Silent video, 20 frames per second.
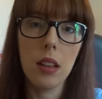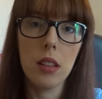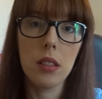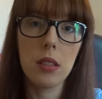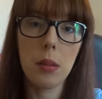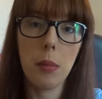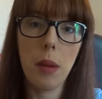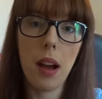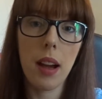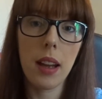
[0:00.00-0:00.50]

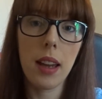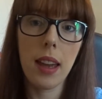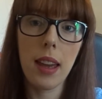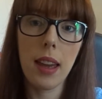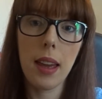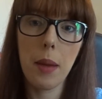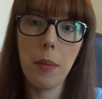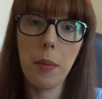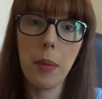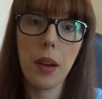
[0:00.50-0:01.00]
to market
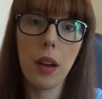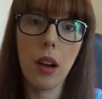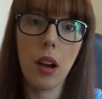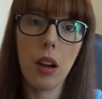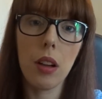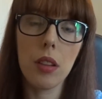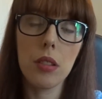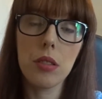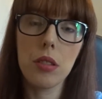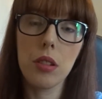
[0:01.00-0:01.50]
it,
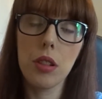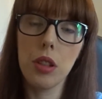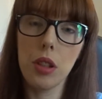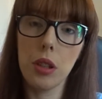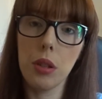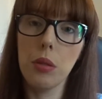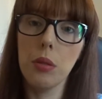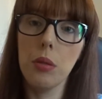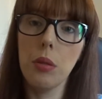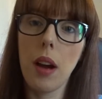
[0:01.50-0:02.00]
because
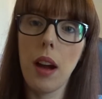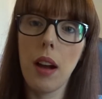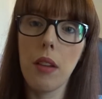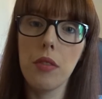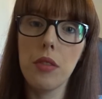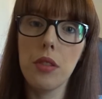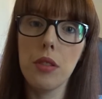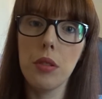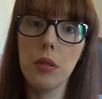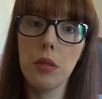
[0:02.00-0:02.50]
you
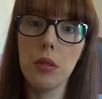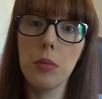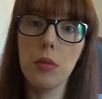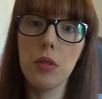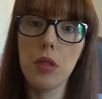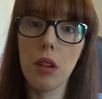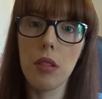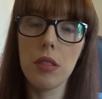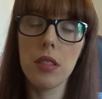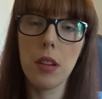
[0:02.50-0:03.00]
have to do the
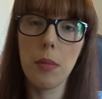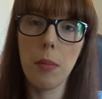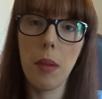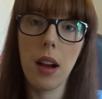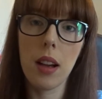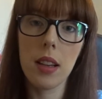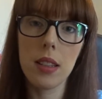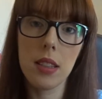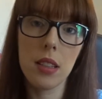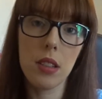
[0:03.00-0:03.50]
majority of
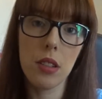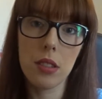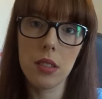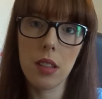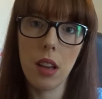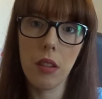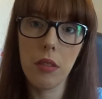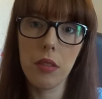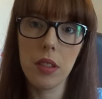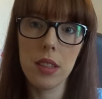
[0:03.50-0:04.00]
marketing
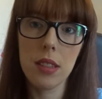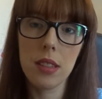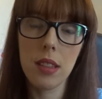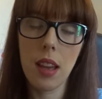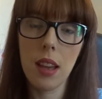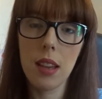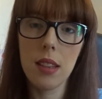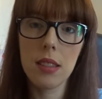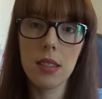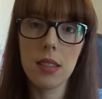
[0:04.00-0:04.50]
yourself these days.